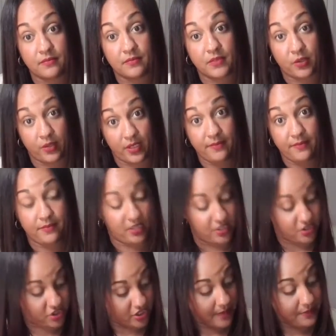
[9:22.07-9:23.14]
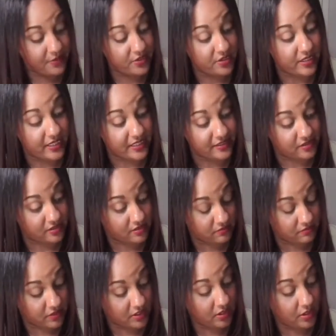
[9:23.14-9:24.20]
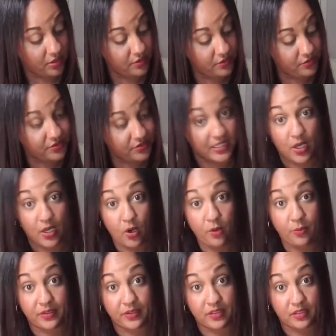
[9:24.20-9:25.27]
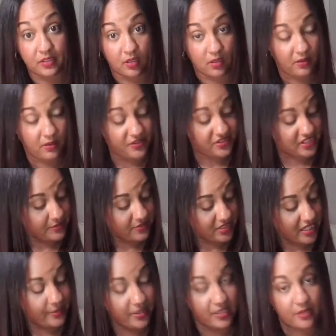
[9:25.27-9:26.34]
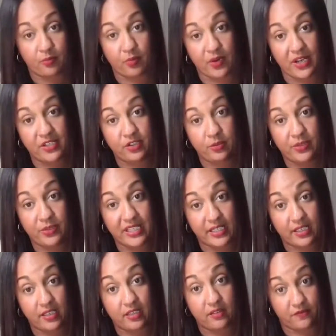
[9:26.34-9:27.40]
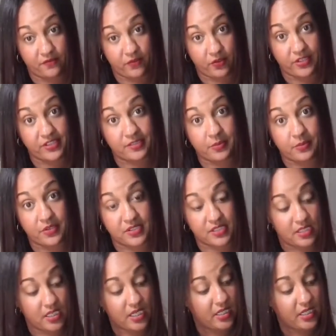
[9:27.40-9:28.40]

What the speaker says: Okay? A chapter has closed and opened all at the same time on a brand new beginning for this person.